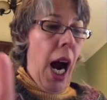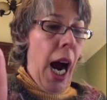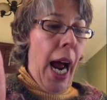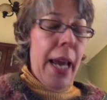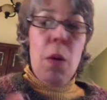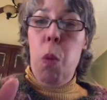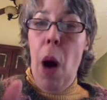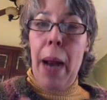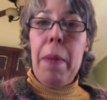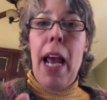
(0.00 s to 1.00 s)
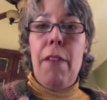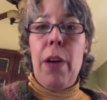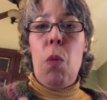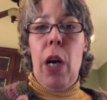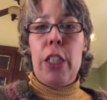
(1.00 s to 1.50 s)
I want
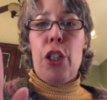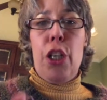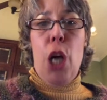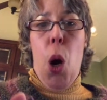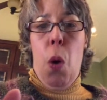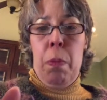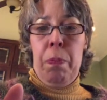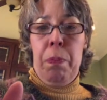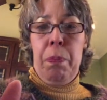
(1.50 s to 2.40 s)
everyone to know